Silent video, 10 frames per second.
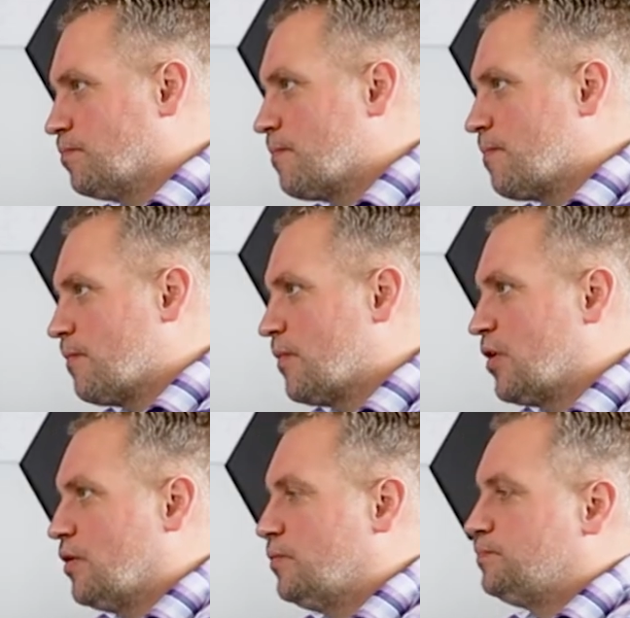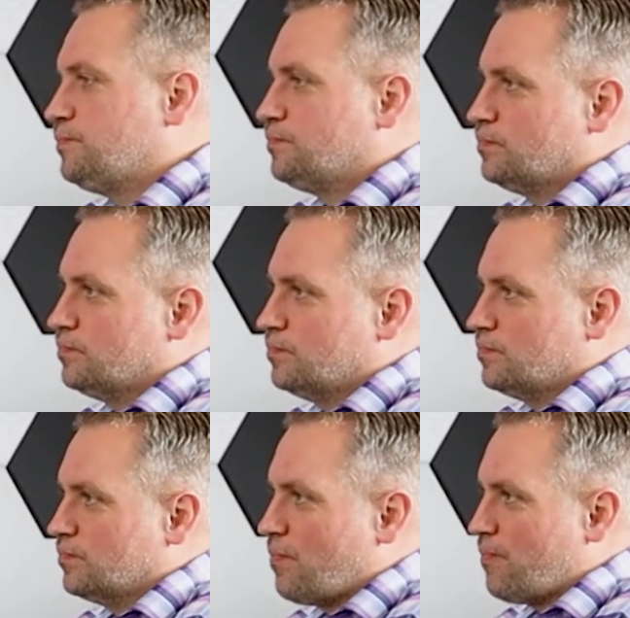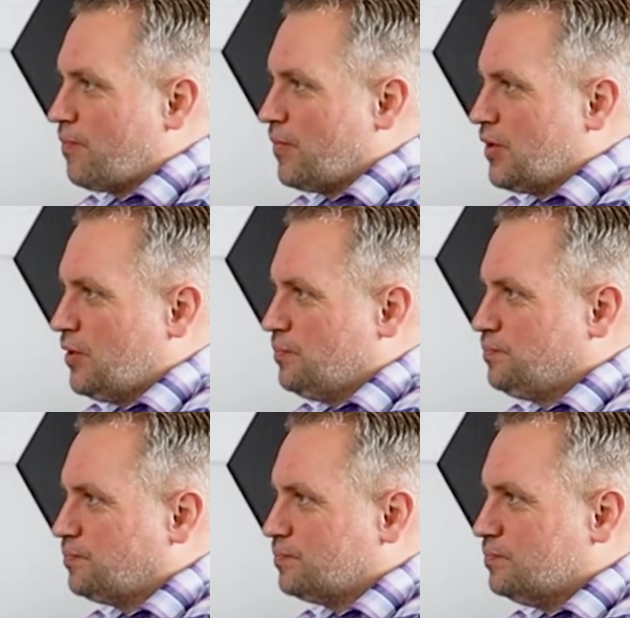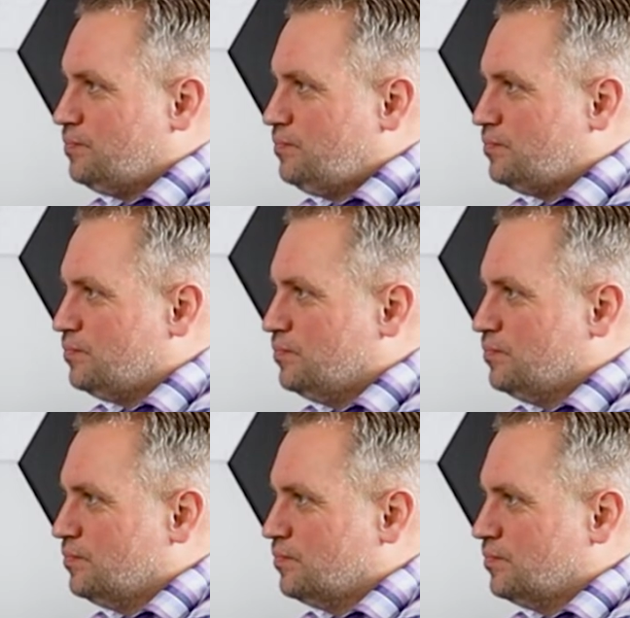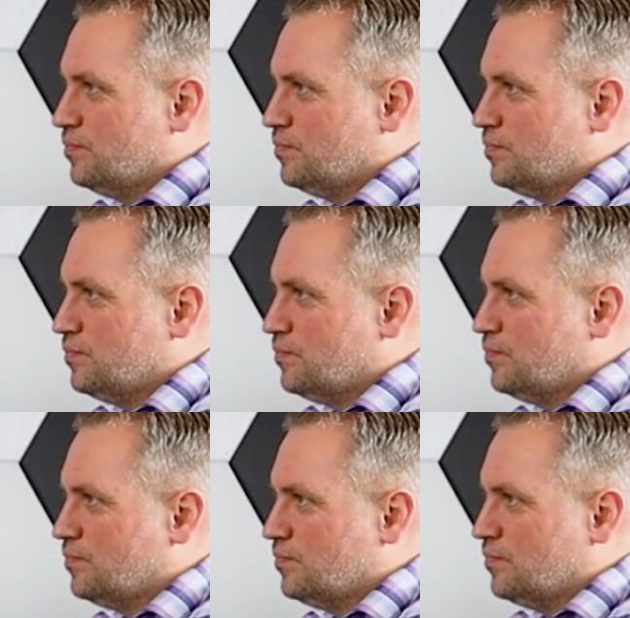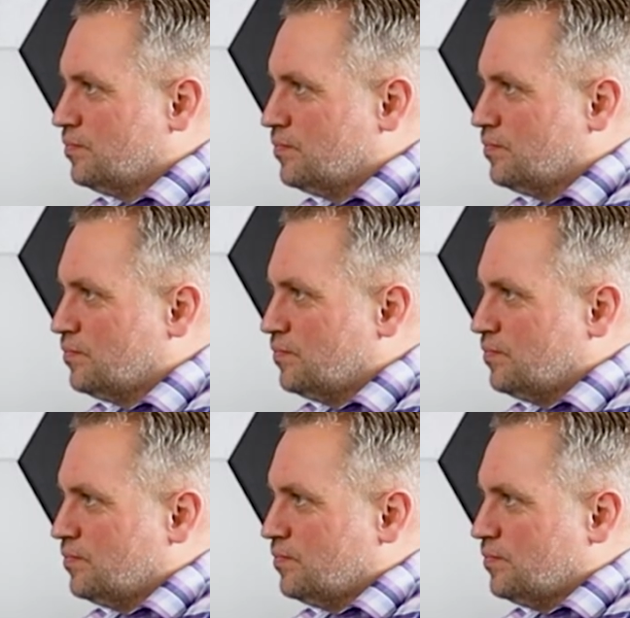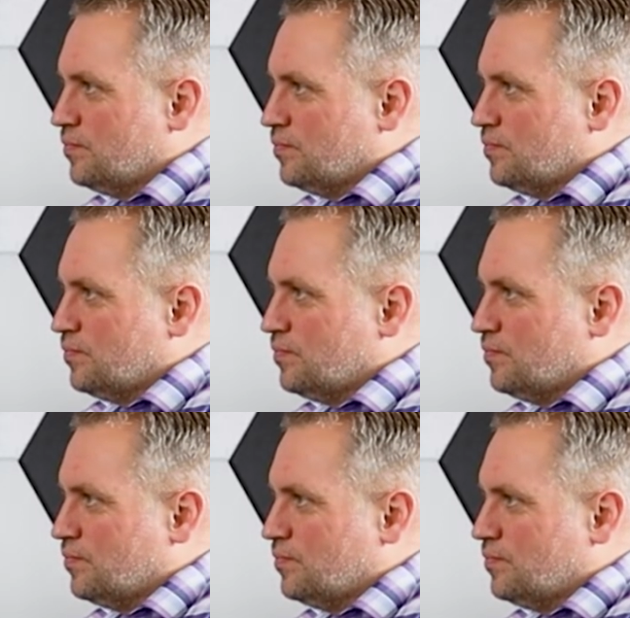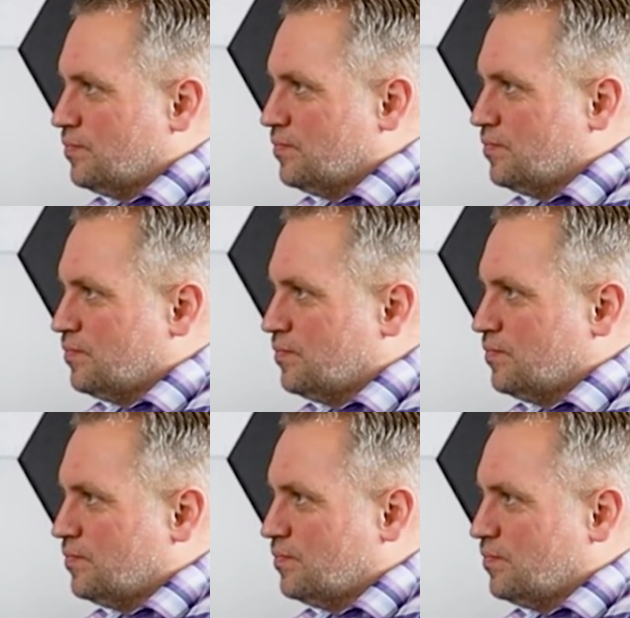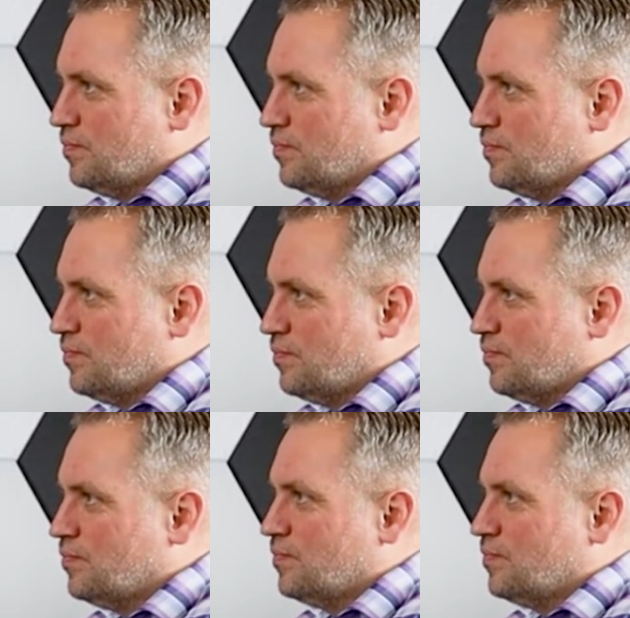This person isn't speaking.